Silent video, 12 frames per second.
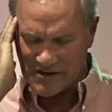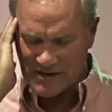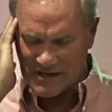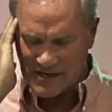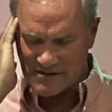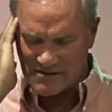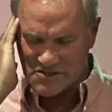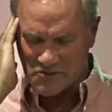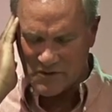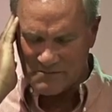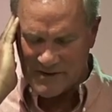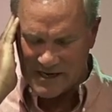ears that we
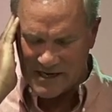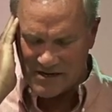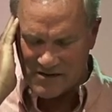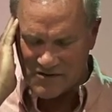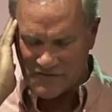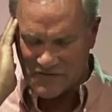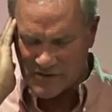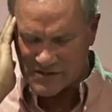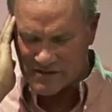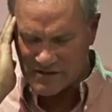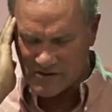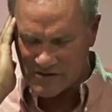might hear the voice of the
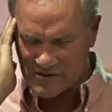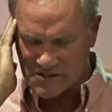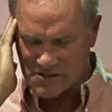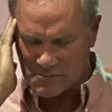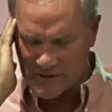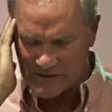Holy Spirit.